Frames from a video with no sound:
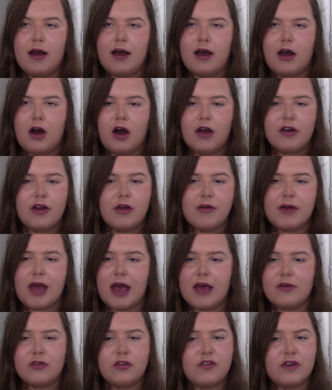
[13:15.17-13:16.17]
I don't care
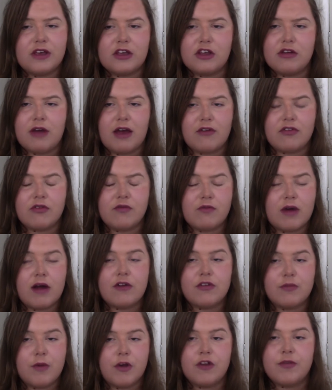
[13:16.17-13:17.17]
if you think you have the
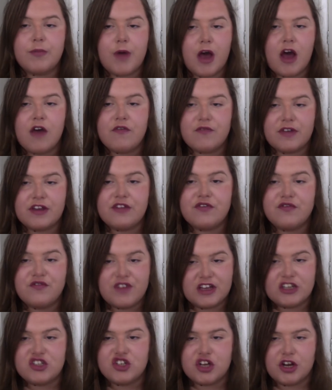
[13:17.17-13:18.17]
world's most perfect
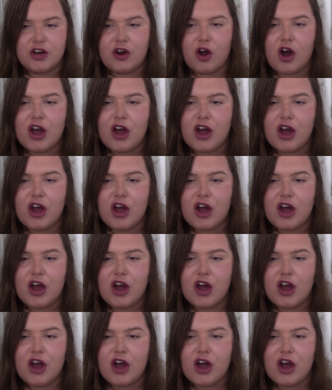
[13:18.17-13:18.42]
vision.